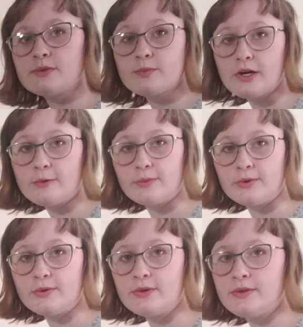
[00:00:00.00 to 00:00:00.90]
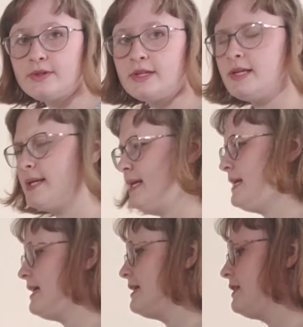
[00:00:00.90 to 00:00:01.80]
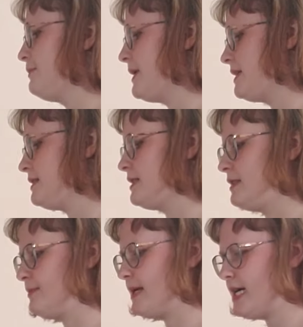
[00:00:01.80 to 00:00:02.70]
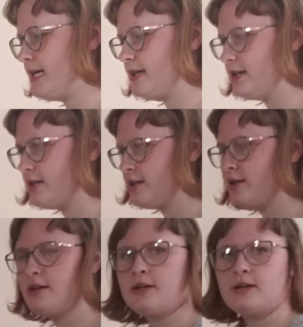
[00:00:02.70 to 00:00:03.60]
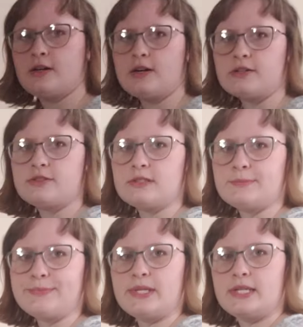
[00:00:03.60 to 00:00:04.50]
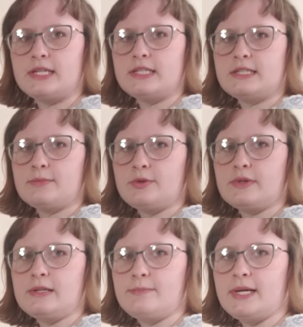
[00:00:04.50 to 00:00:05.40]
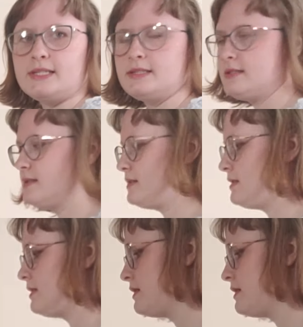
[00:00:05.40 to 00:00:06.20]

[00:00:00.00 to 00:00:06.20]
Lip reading: It was wearable. And the buttons in the back are some green buttons